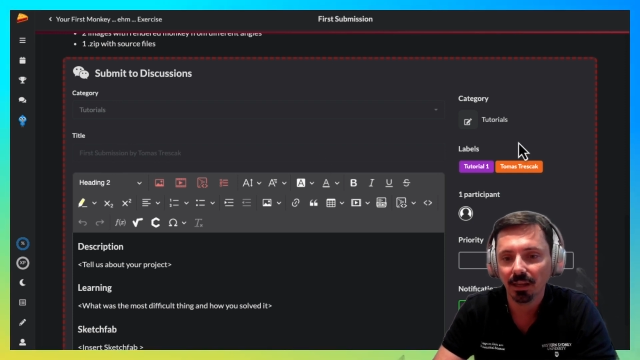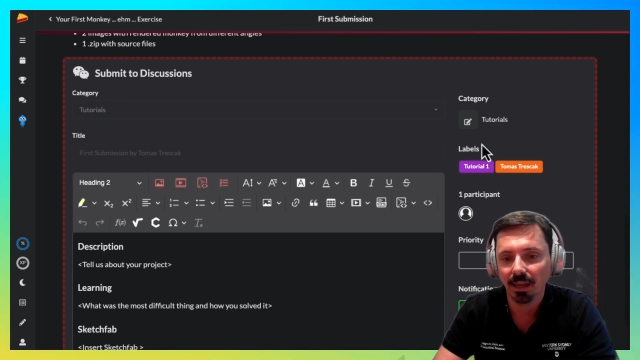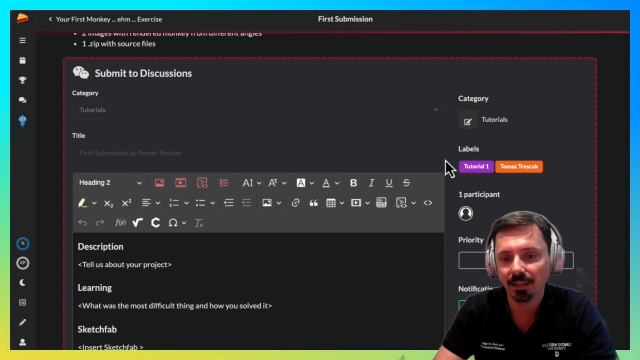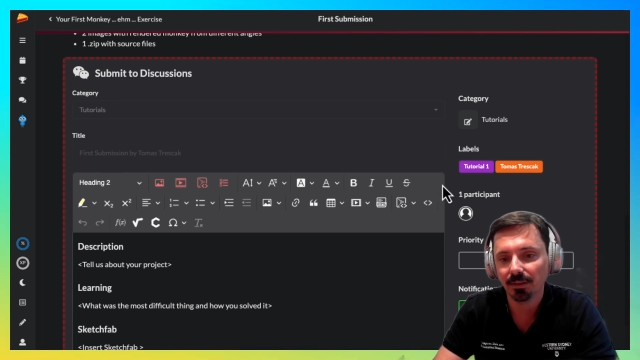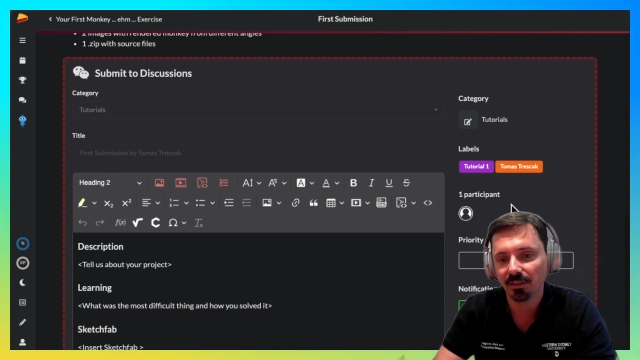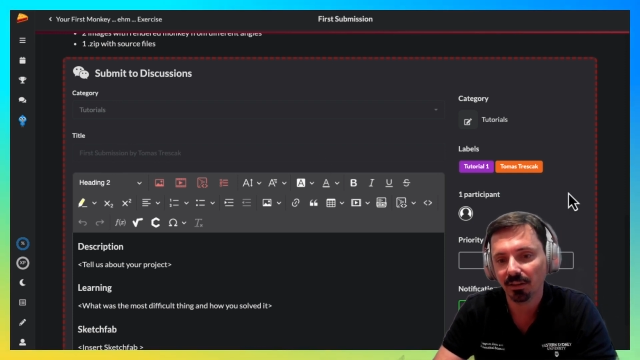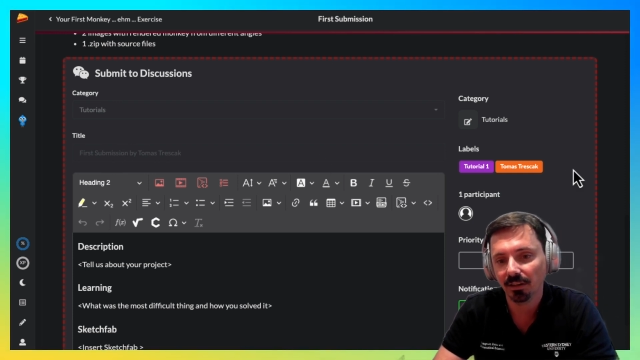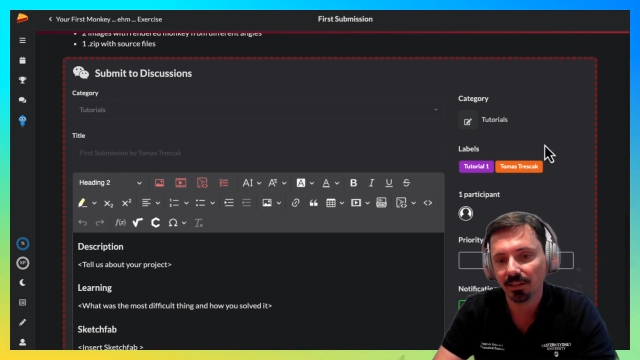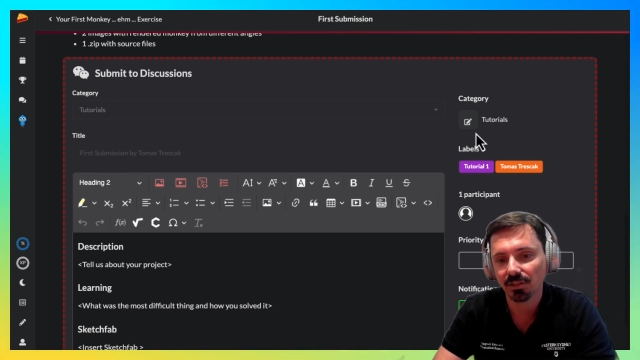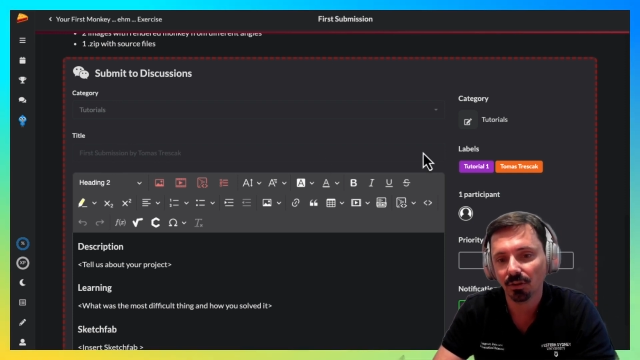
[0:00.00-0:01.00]
and a
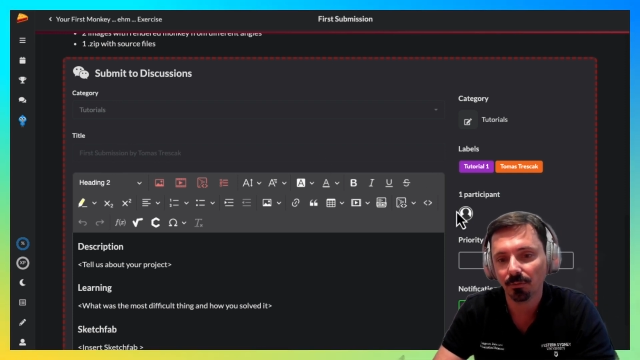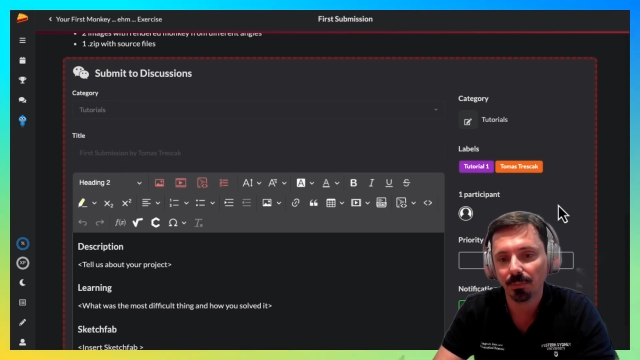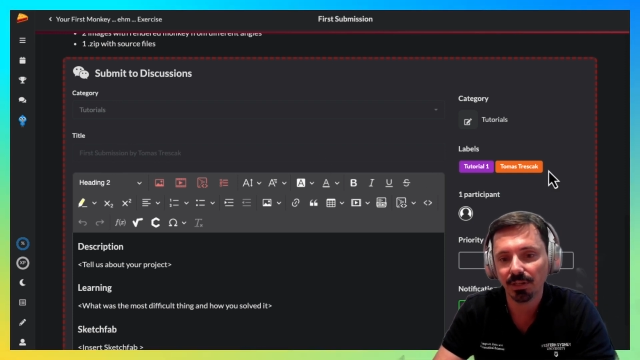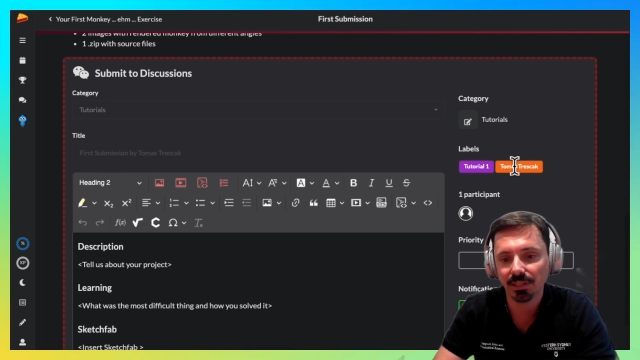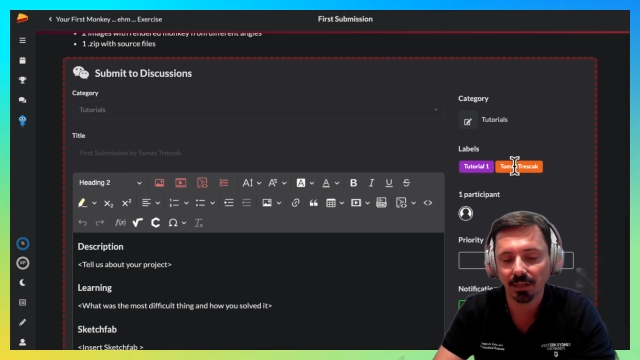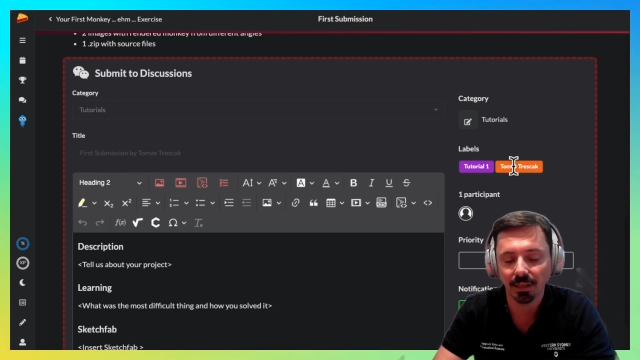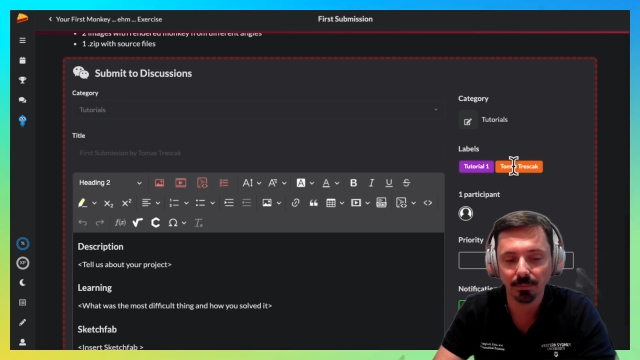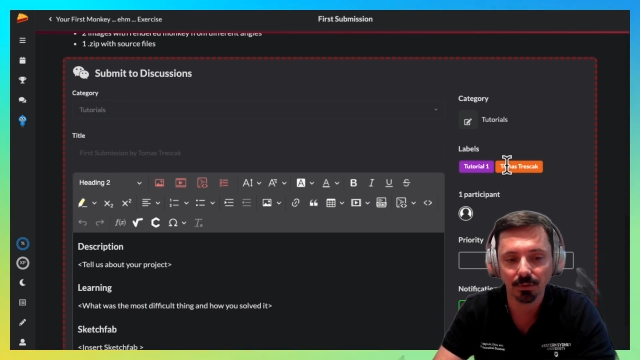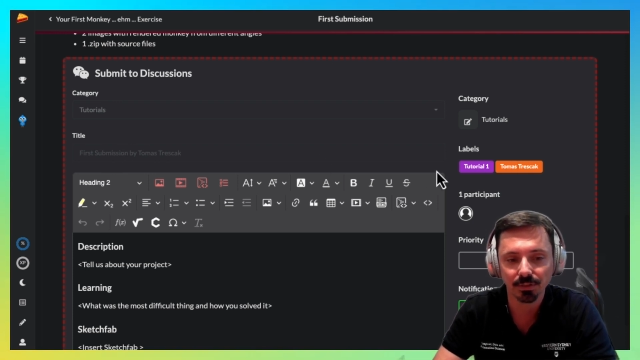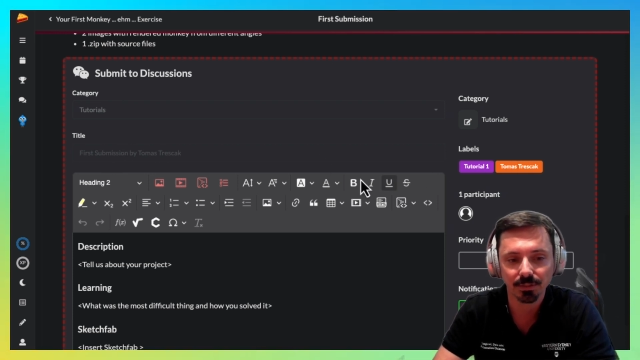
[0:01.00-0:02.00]
list of preset
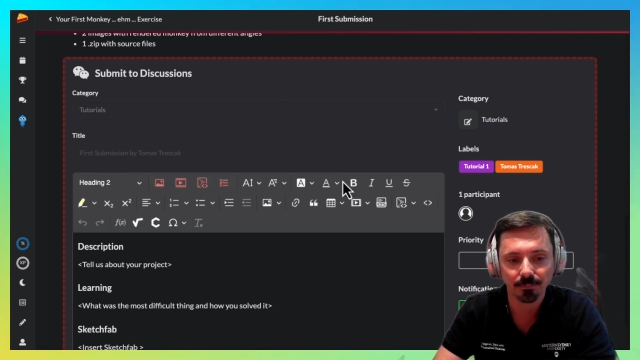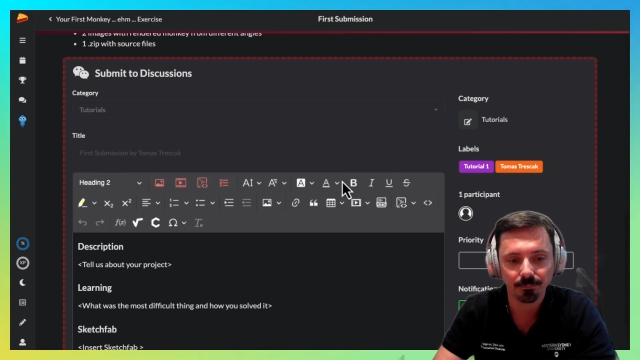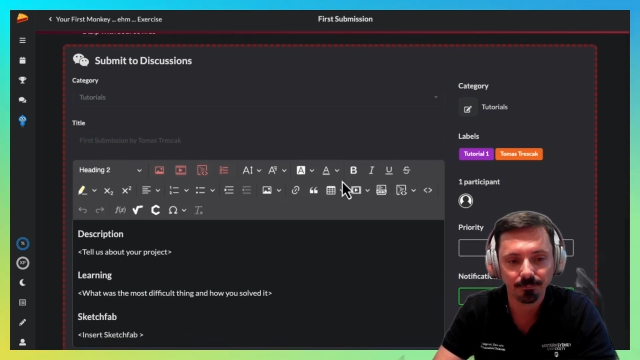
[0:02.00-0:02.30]
labels.